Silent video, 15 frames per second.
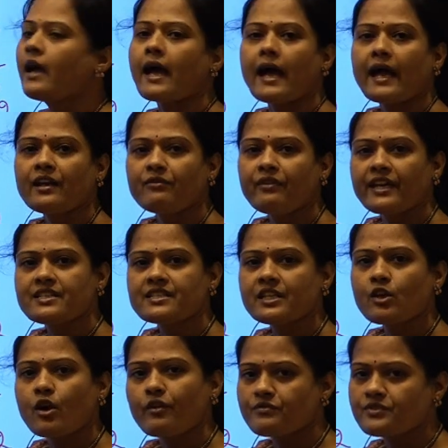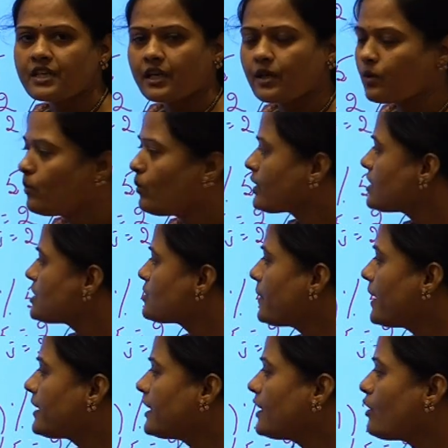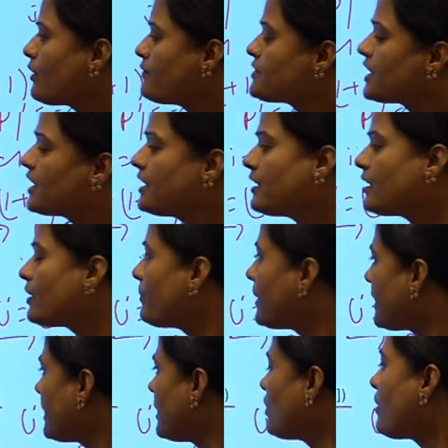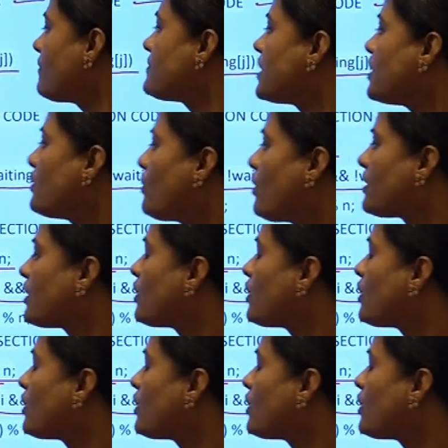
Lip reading: And waiting of J. What is waiting of J here? Waiting of J, you want